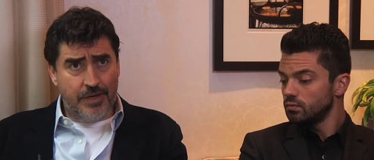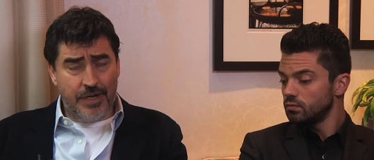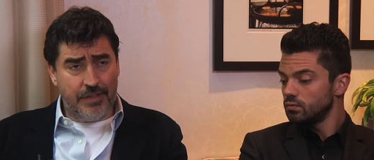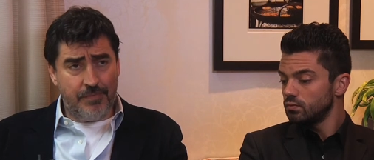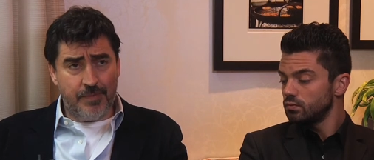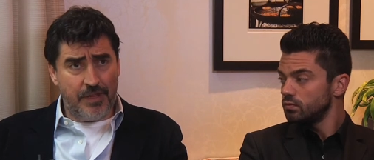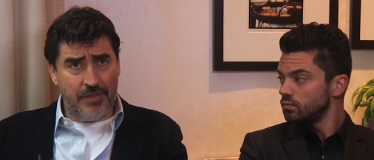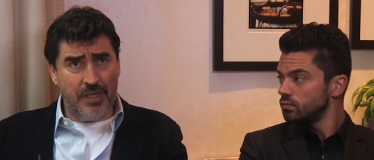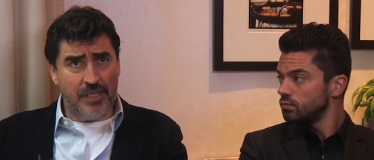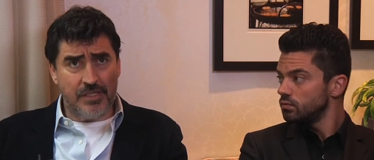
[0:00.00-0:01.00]
Speaker 1: And I, but I
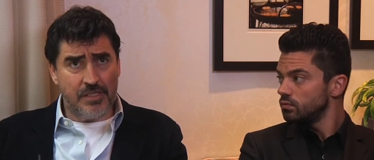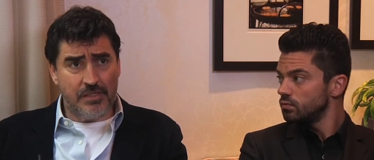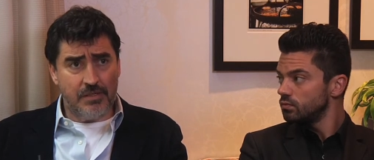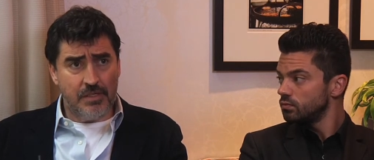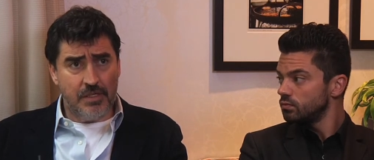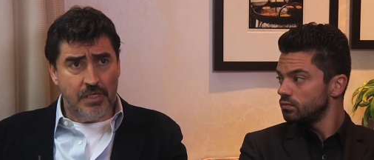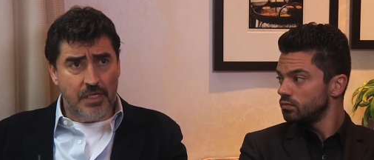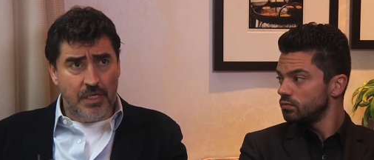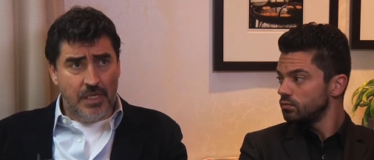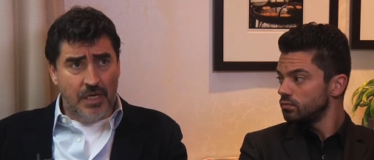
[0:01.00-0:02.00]
think it's,
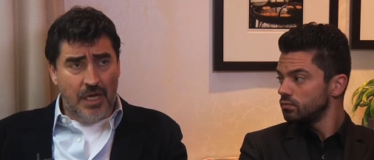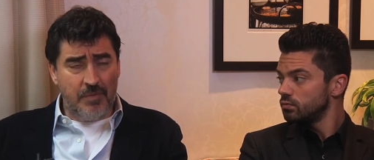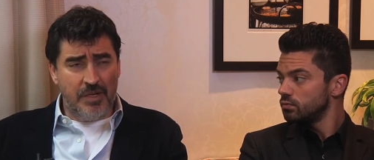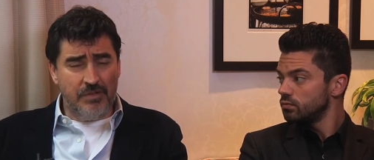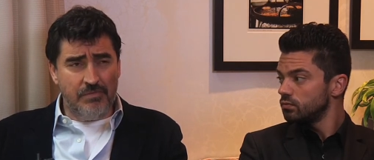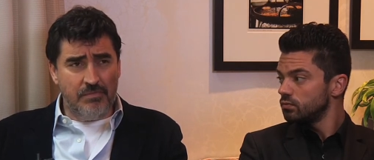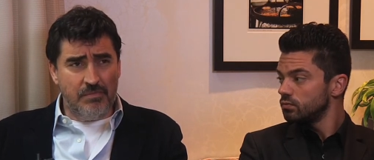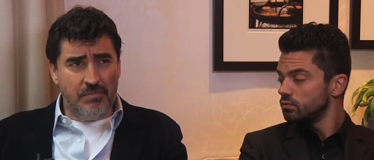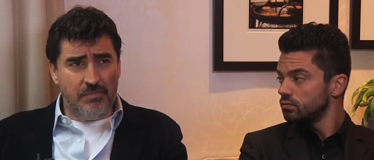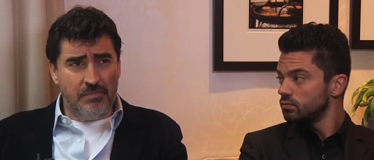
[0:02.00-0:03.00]
I mean,
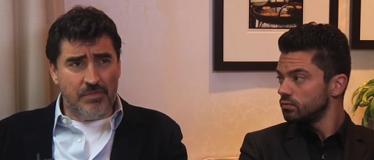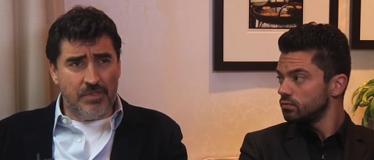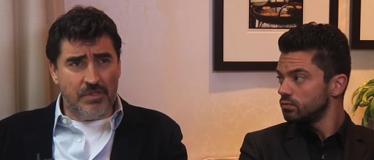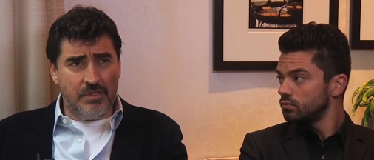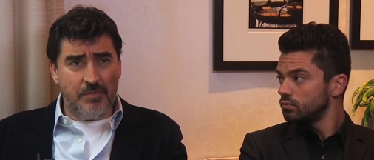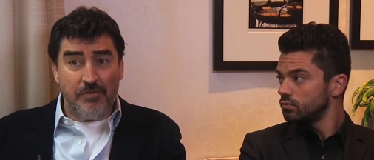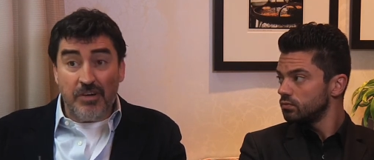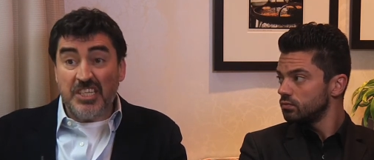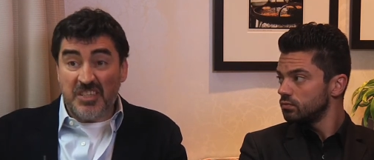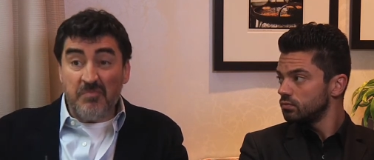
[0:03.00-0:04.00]
to be
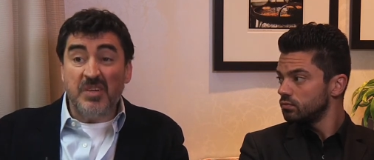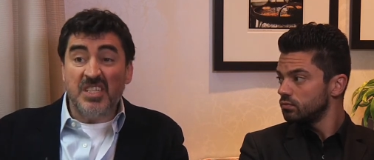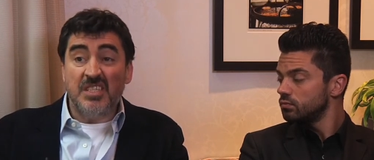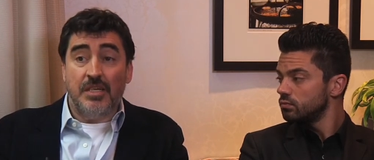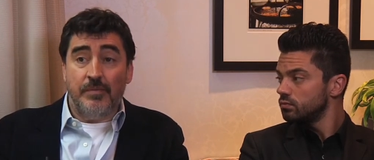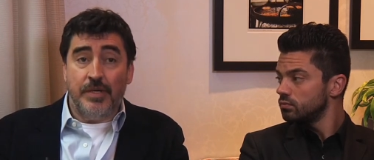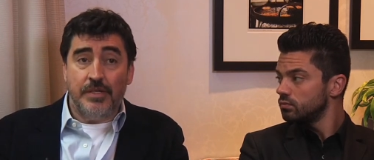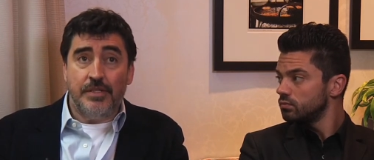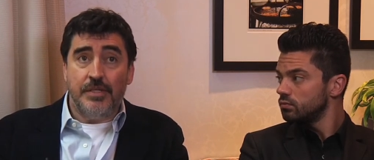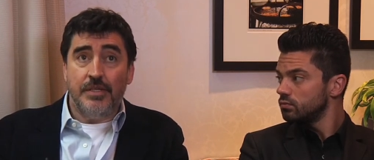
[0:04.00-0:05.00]
really simplistic
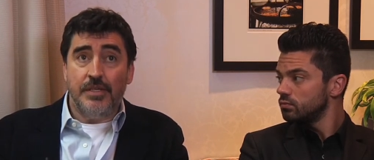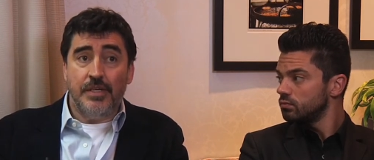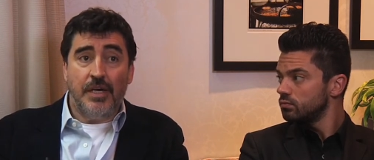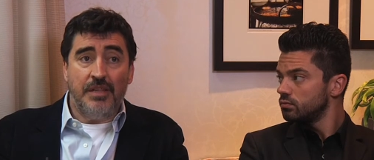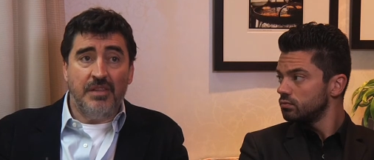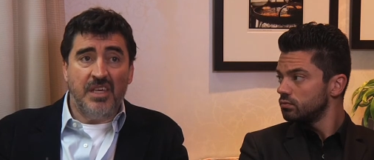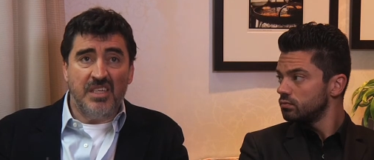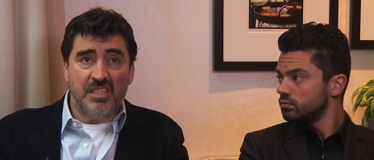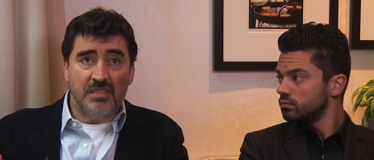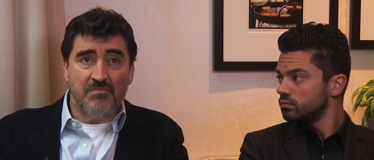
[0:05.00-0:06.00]
about it, I think
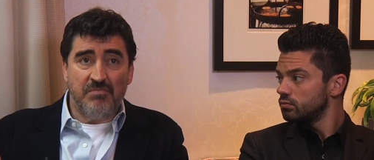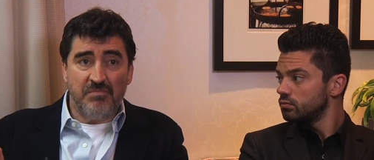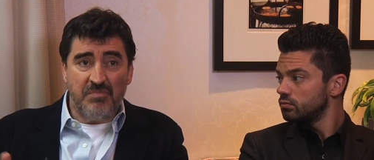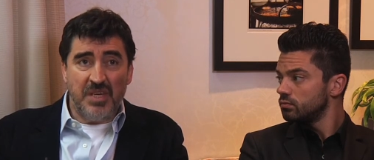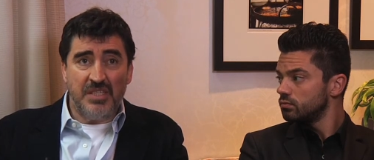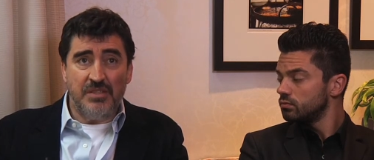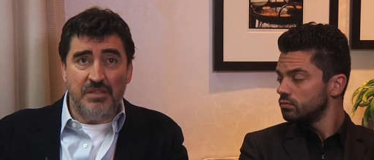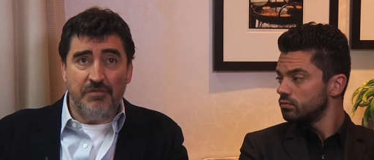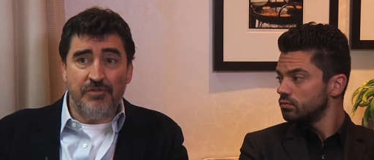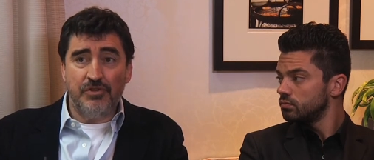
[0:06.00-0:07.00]
it's it's
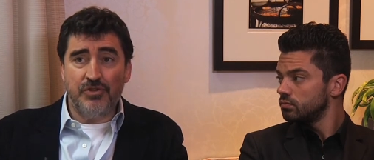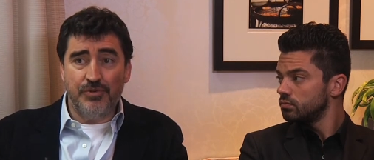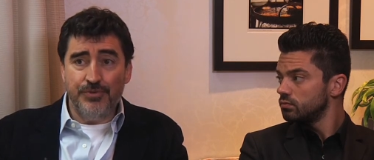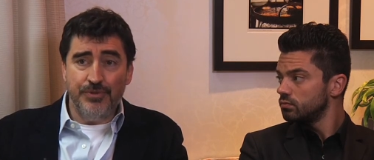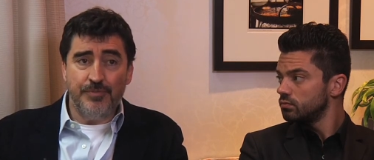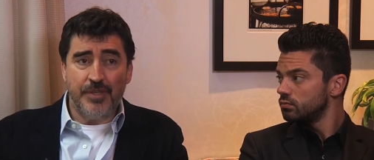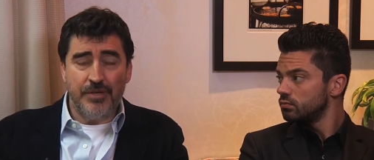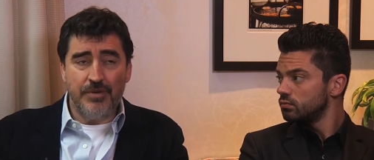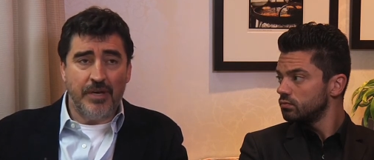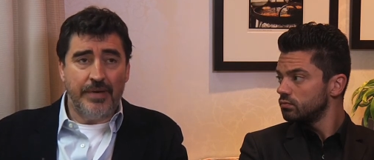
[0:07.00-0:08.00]
different tools, but they
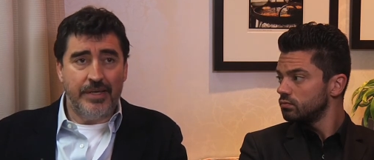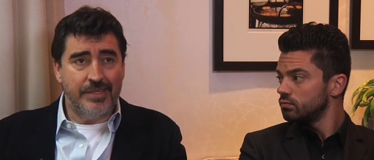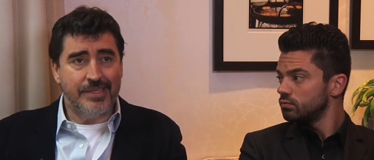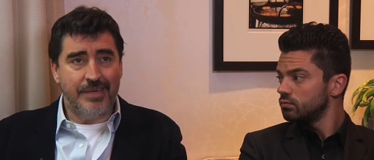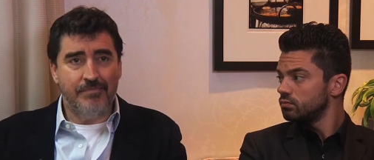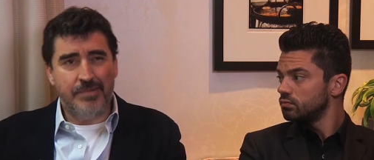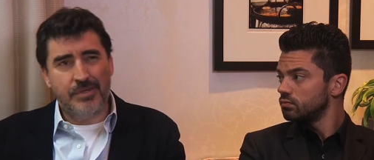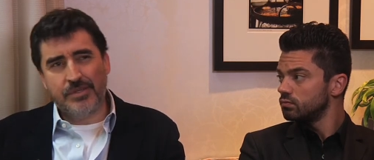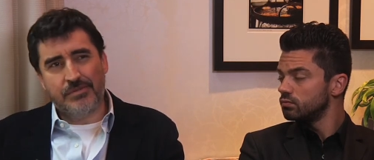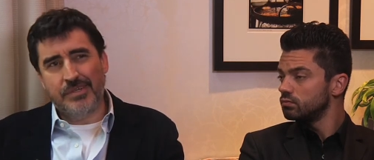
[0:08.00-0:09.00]
all come out of the same
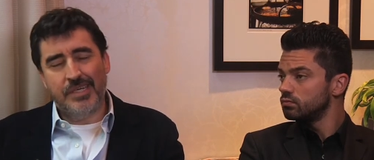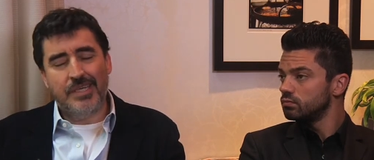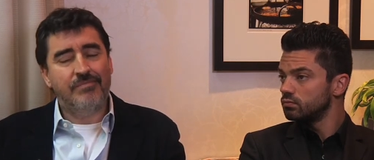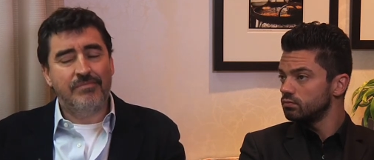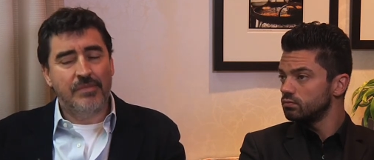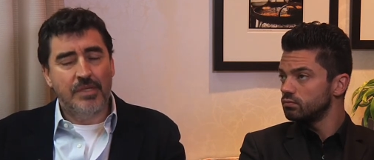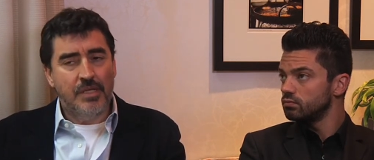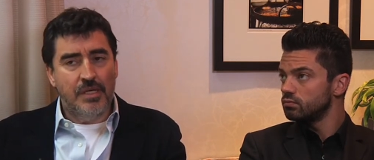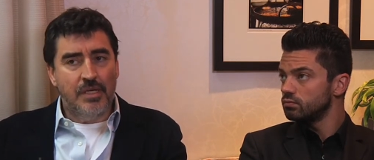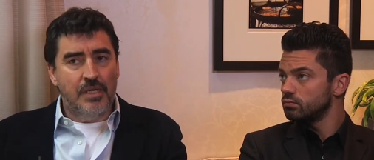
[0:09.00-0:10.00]
box, mm-hmm. really. Mm-hmm.